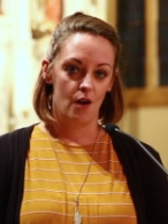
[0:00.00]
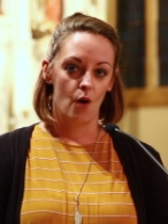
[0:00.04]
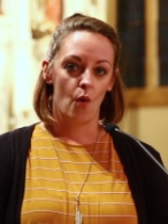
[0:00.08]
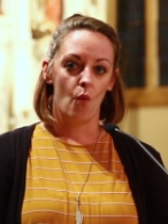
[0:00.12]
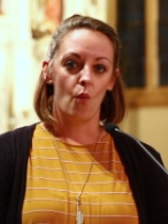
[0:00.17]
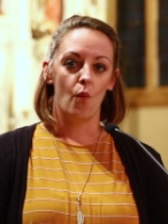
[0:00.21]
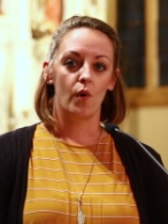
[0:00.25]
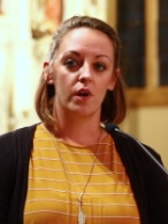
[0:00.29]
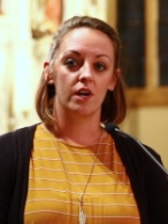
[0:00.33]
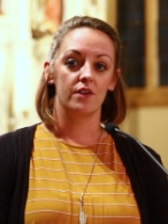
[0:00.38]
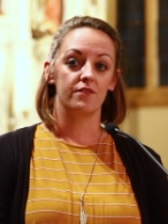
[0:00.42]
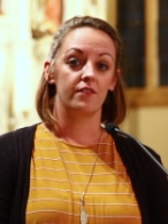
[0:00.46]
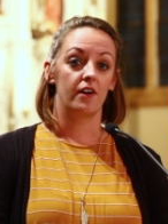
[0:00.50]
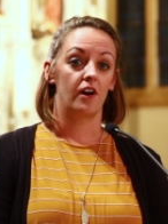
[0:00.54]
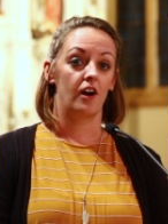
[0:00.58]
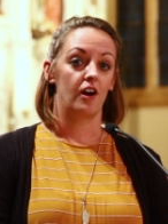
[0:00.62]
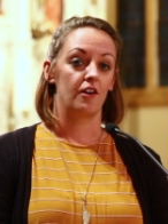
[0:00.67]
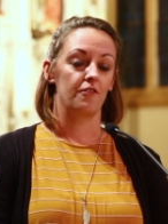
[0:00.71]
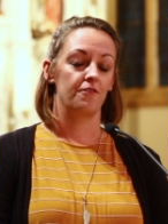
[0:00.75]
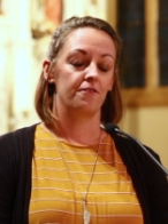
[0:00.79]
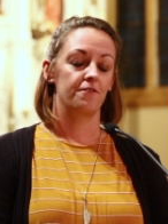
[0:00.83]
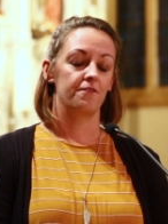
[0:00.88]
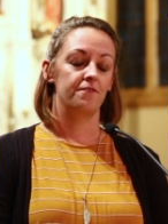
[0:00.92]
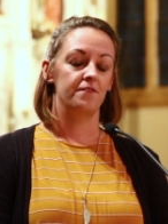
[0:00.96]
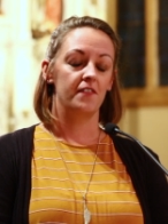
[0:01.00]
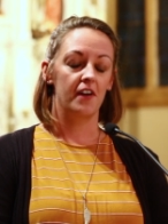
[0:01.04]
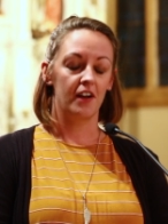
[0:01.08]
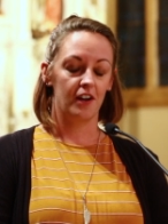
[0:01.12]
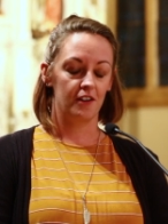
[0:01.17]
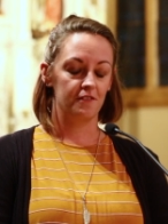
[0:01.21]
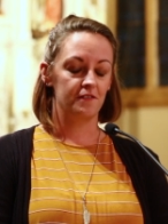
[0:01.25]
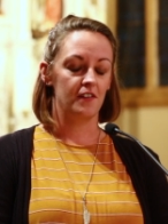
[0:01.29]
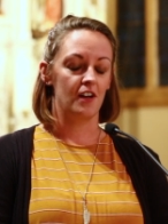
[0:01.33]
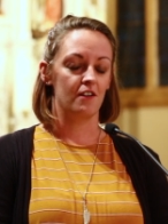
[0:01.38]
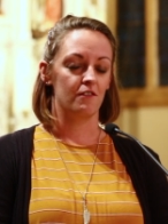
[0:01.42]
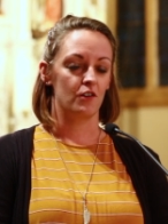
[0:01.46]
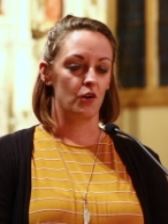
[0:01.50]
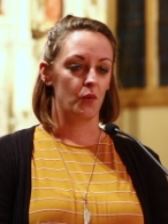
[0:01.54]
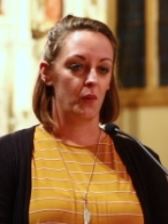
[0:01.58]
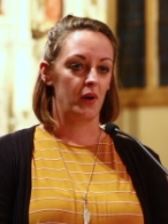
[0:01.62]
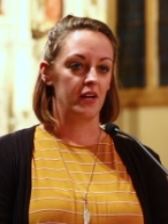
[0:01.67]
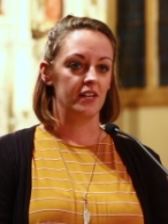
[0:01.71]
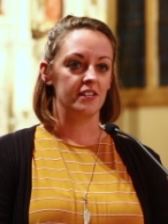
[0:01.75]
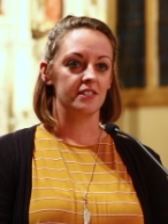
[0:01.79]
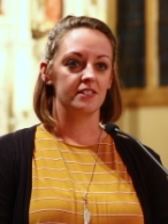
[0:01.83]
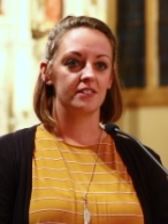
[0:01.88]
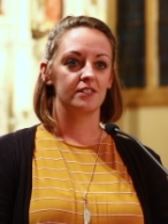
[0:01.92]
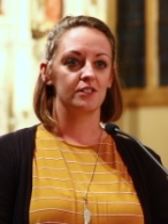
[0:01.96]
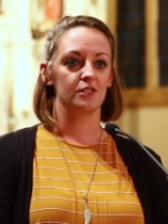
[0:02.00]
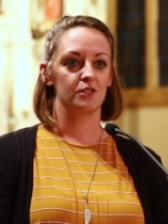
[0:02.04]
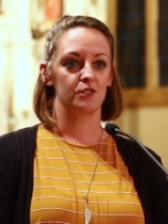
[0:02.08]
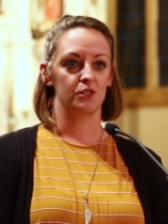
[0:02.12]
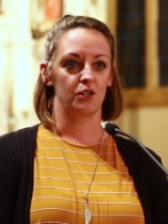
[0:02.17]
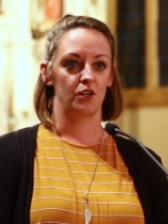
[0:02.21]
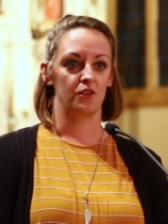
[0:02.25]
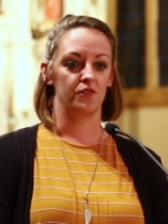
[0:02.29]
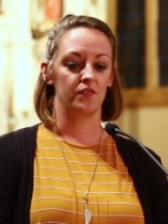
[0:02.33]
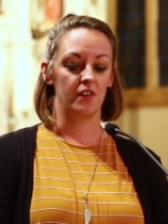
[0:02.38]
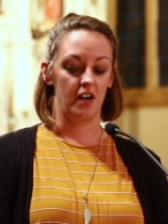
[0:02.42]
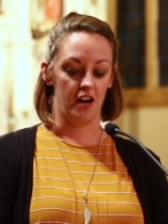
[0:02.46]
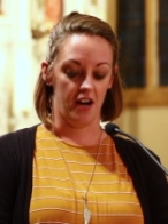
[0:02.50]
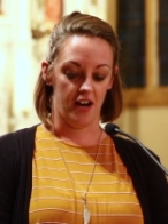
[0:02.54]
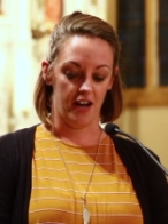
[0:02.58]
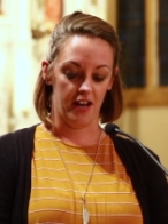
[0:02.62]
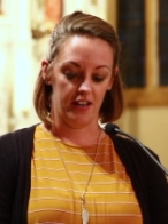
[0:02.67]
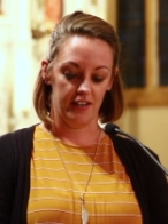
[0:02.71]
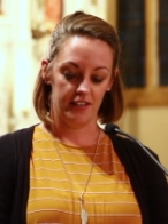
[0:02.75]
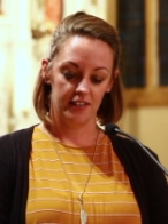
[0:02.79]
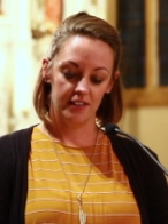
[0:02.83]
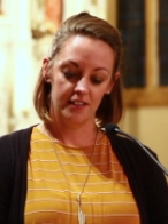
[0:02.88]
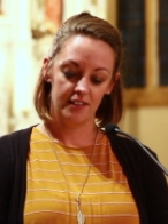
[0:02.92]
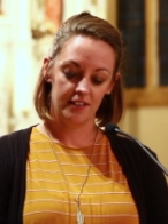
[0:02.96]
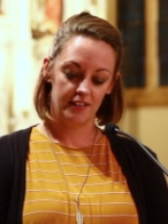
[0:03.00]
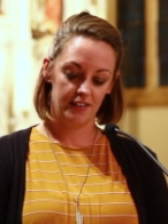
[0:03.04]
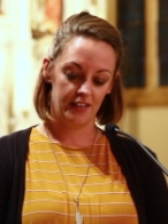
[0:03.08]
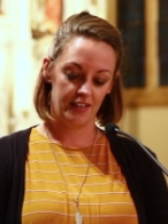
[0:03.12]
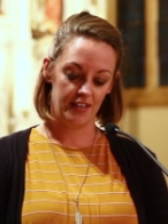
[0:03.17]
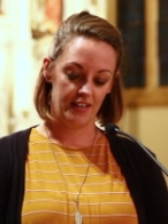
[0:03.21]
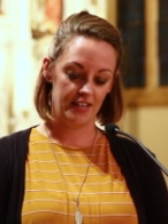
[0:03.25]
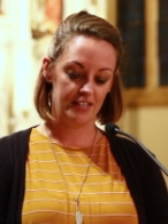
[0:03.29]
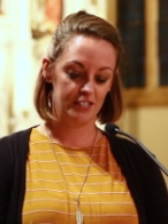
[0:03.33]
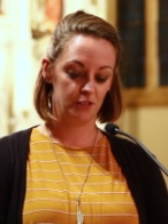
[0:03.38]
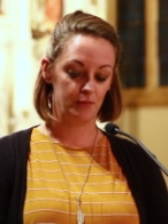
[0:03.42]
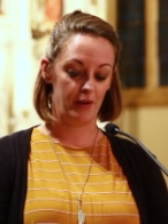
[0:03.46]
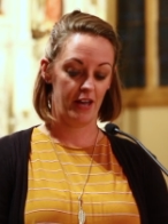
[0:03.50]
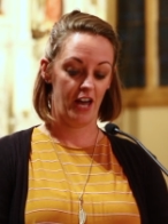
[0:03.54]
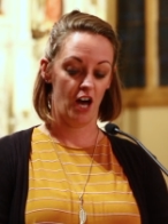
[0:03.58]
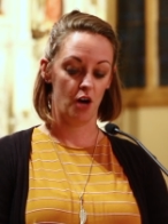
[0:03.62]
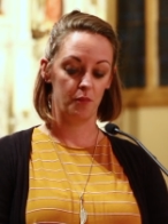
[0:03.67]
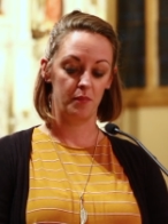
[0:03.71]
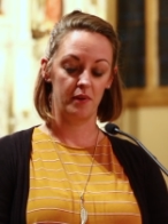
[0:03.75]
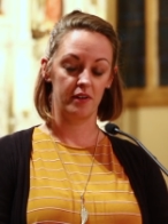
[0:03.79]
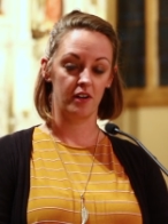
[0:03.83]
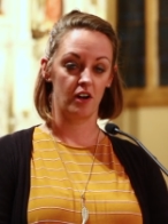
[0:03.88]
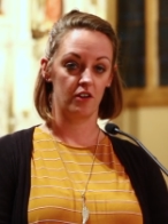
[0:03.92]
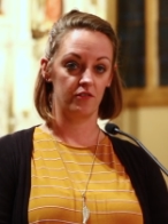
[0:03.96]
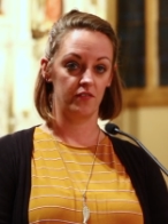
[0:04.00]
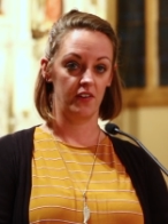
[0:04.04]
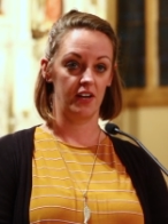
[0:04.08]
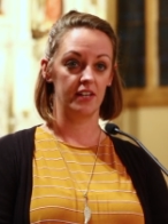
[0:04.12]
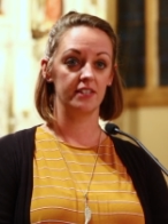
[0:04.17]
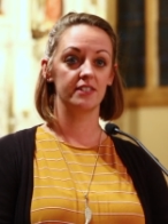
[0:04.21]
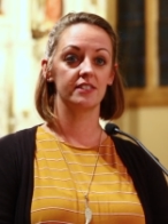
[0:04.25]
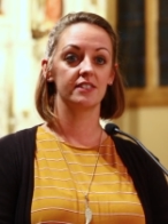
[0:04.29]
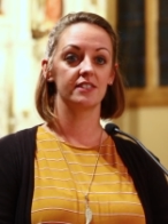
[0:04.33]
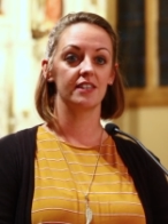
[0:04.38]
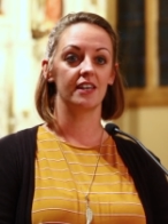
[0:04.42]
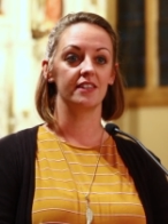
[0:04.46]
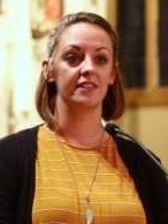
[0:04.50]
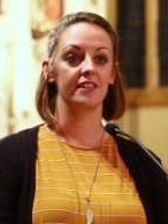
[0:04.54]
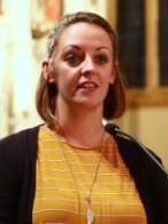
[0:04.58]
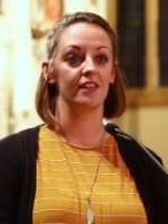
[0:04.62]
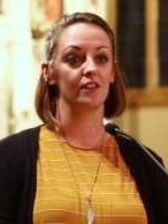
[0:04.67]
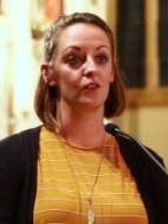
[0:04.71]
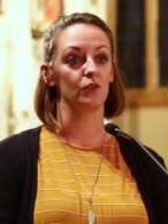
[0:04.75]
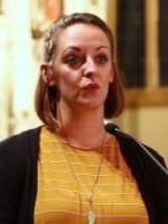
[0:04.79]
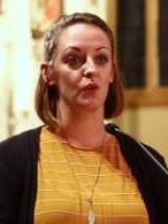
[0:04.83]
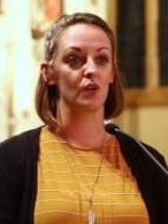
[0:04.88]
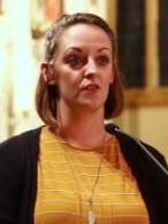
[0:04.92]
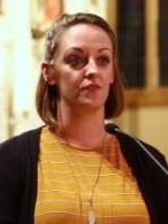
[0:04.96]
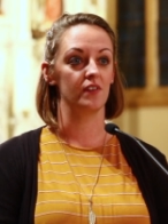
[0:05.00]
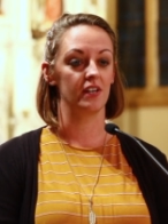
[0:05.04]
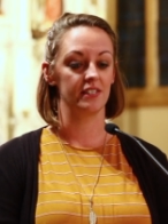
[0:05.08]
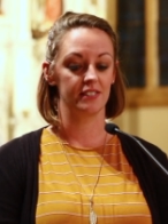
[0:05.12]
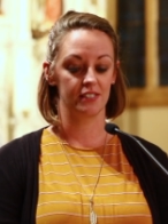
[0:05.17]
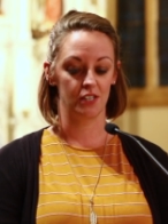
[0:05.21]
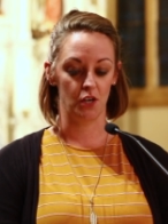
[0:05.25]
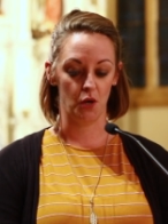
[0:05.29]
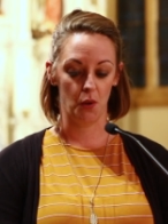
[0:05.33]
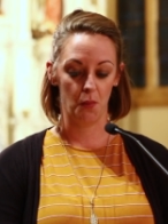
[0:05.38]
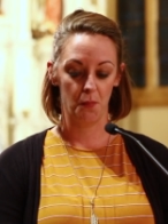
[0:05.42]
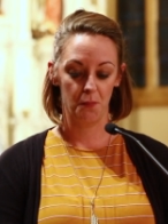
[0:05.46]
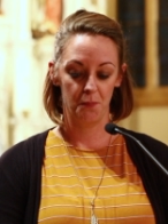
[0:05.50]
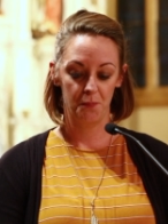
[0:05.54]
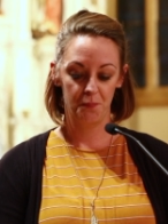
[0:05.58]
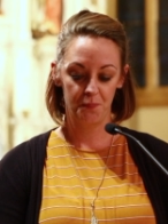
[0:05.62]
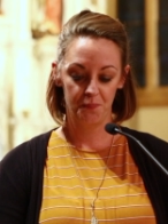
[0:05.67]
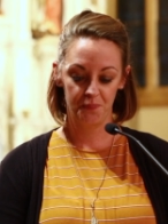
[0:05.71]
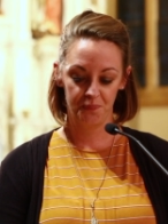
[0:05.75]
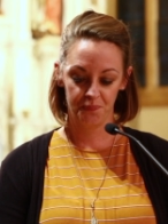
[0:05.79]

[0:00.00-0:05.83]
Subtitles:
One of our very favorite ways to serve God is by helping our vets at the Illinois Vets Home.